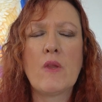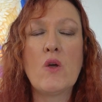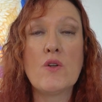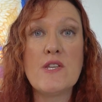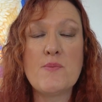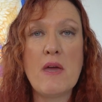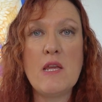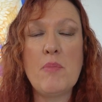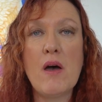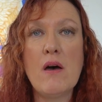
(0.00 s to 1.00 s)
God is
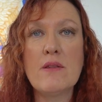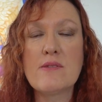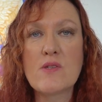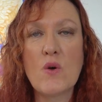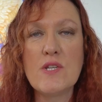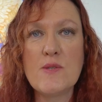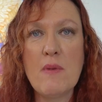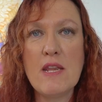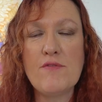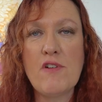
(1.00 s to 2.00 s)
many parts. God is
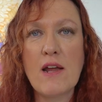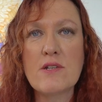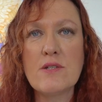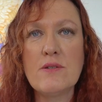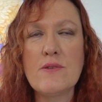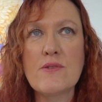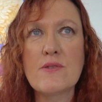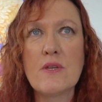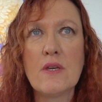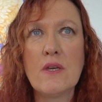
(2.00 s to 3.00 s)
many fractals.